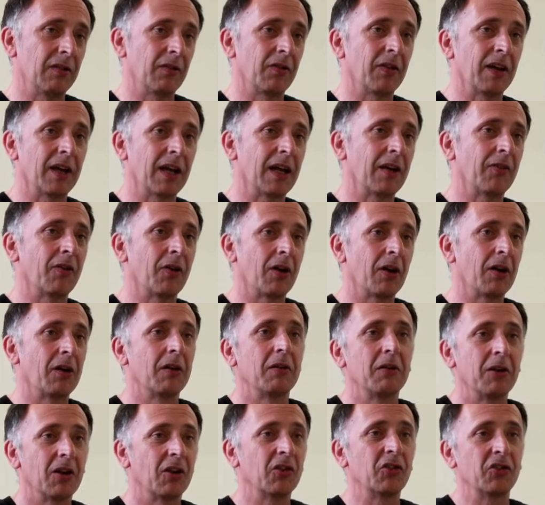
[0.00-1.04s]
They have a,
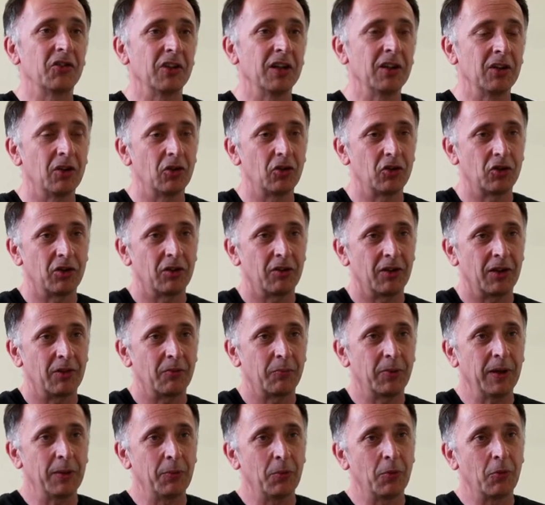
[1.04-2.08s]
a signature that
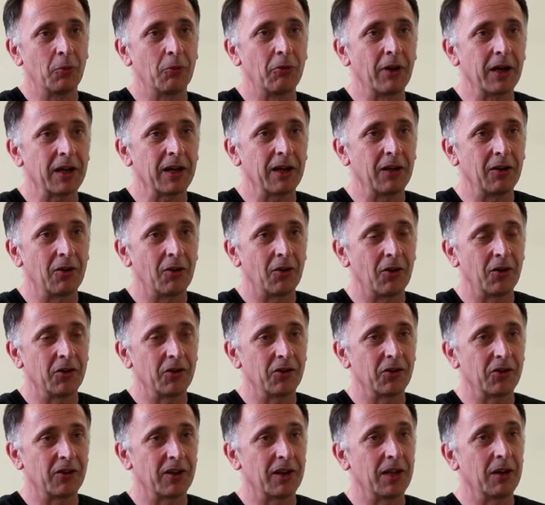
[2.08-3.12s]
people recognise and
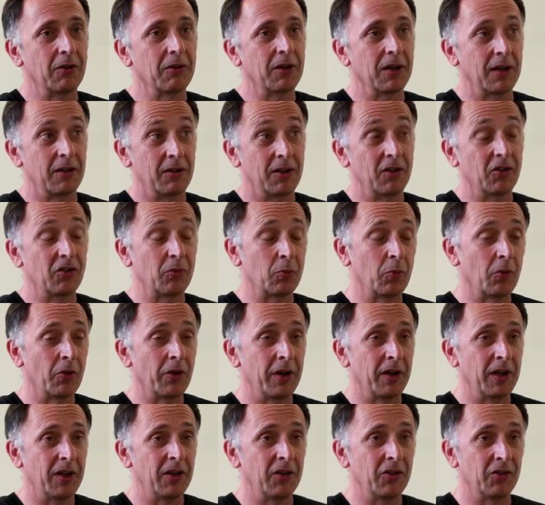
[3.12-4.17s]
say, okay, this wine
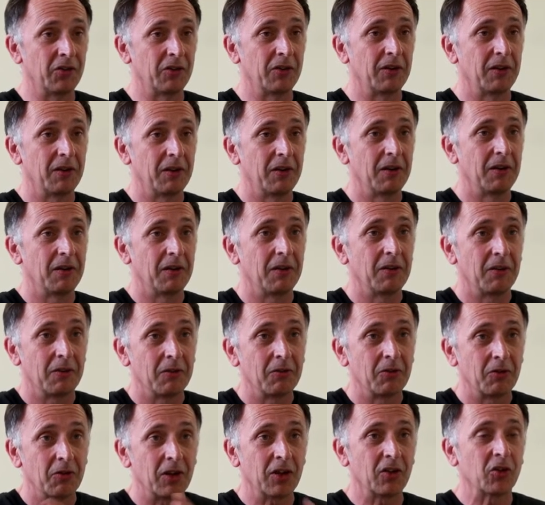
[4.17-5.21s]
is
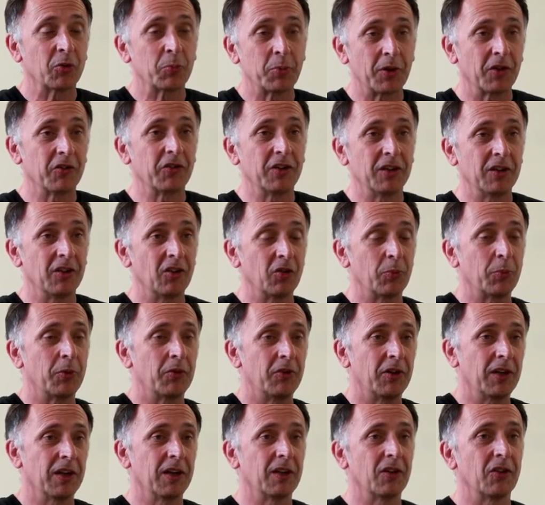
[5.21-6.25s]
expressing this
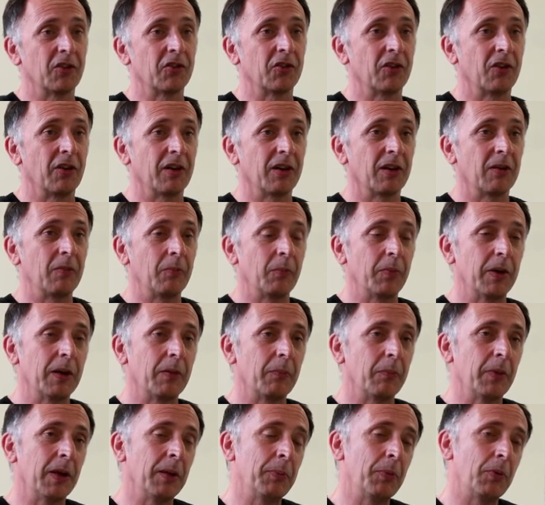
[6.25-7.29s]
particular site, and
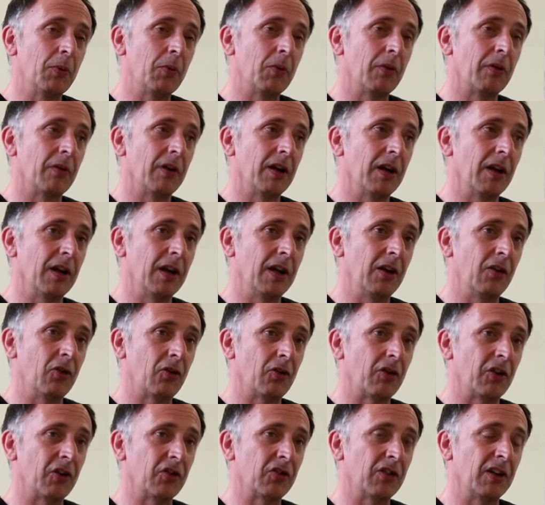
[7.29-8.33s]
people are
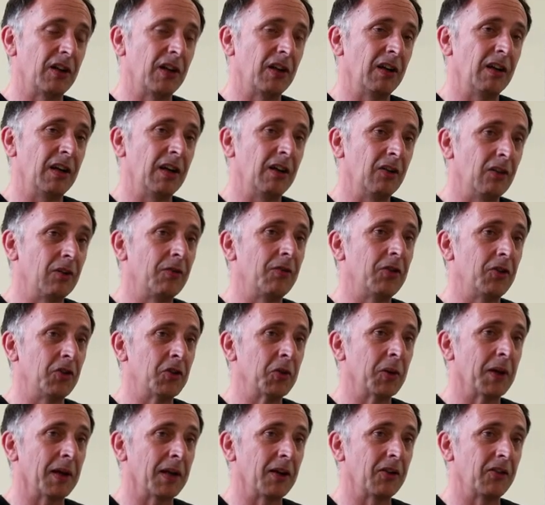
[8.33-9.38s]
interested in
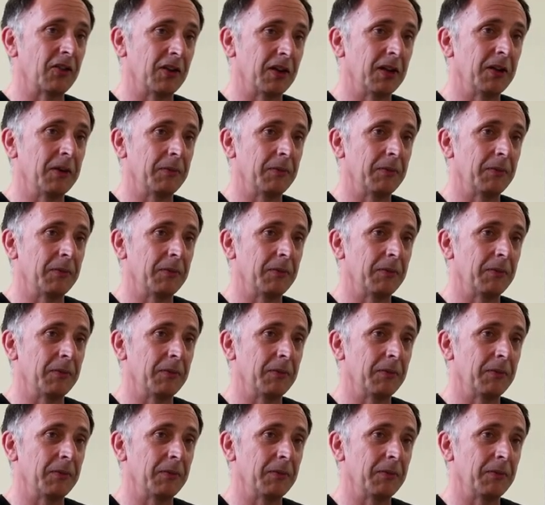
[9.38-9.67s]
individuality.